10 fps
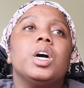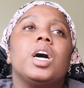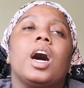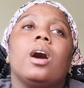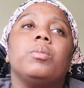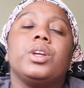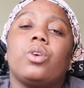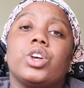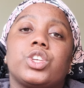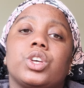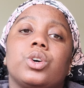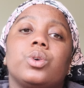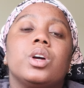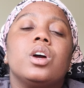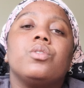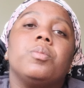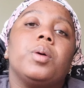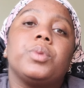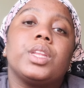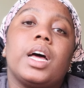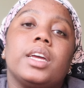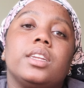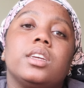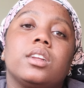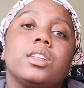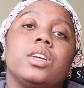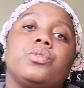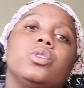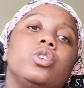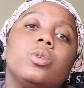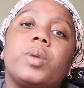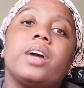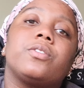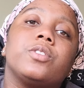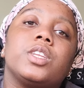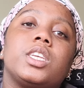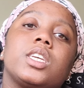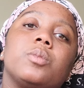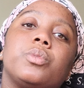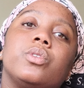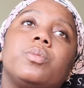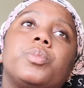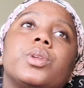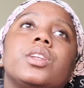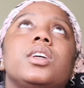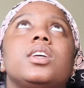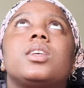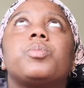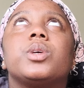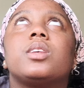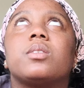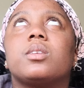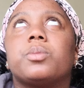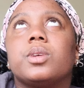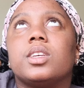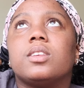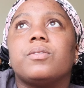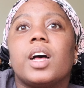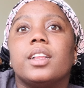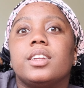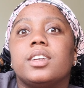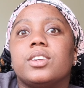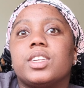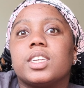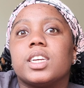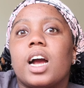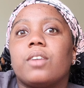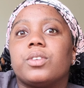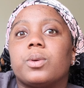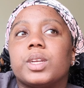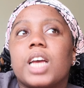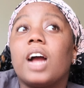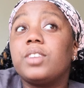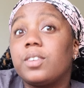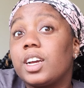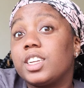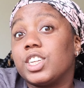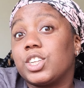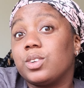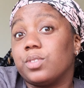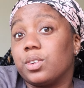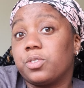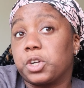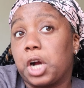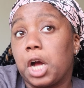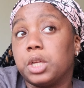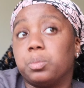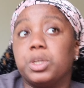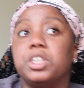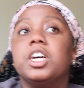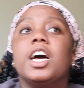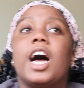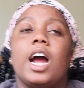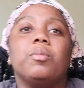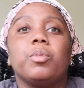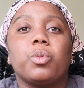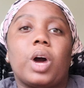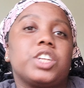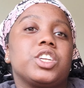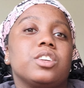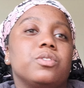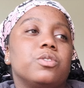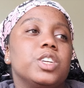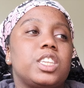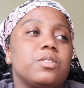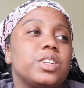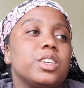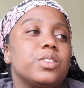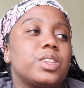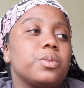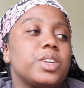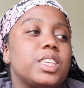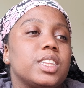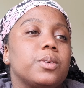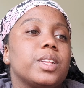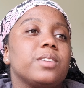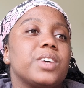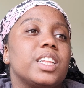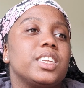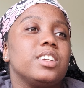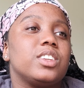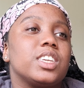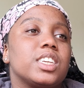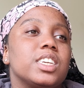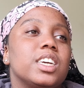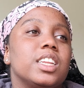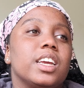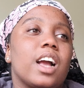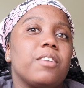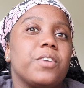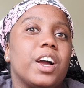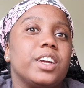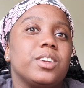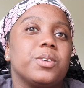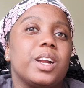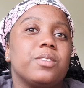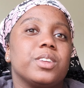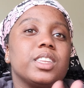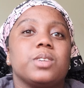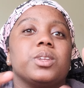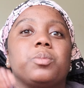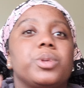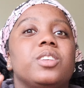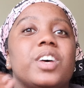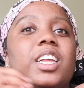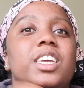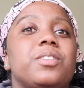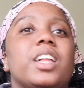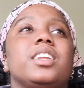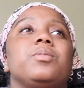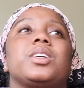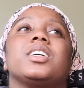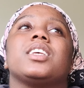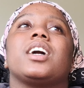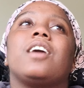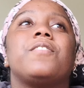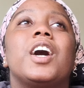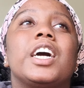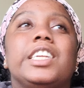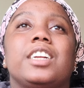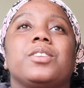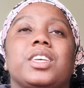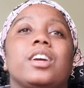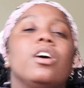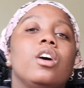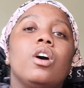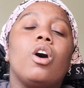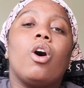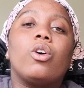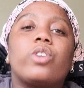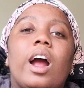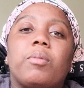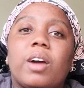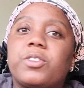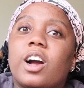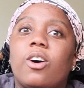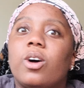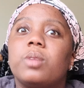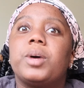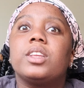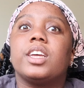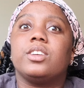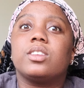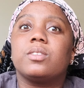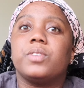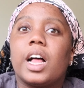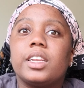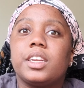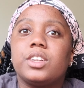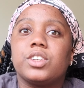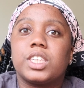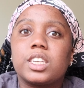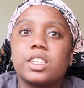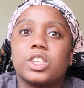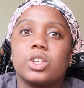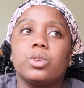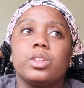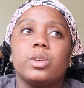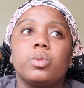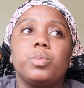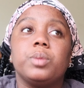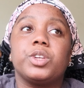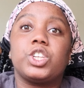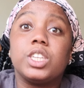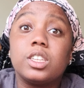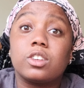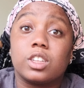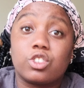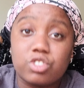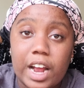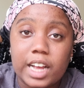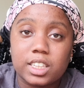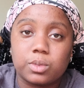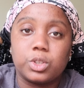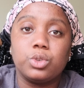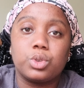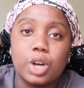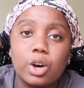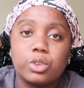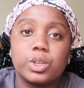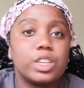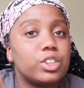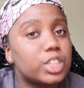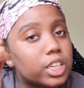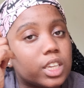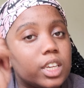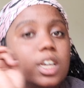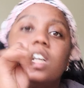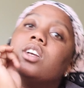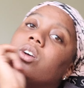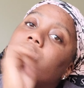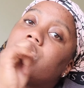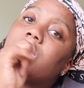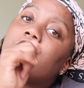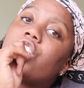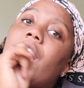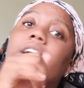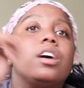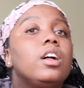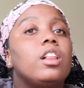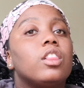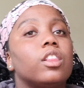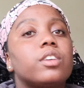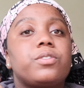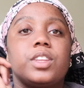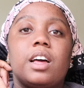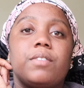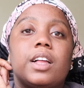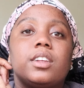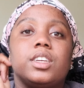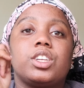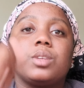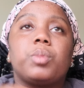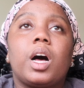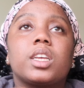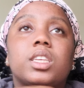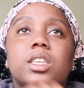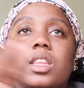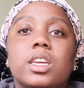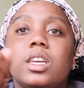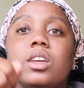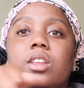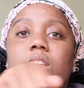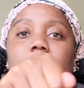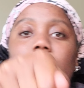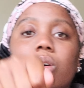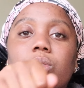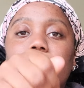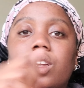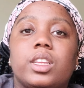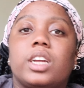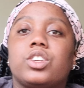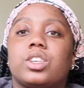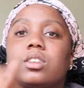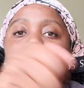And also remember that in Italy, if you do buy from the ticket booth, please validate your ticket afterwards. I've never had an issue, I've never forgotten, but I remember watching a recent video of someone's and they were like, validate your ticket, and they got fined or whatever. Like, they were like, please validate, because I got fined. And I was like, oh crap, I forgot all about that. You have to validate your ticket. So there will be machines on the tracks. When you go, you get your ticket, go to the track, look for that validation box thingy, the little thing that just,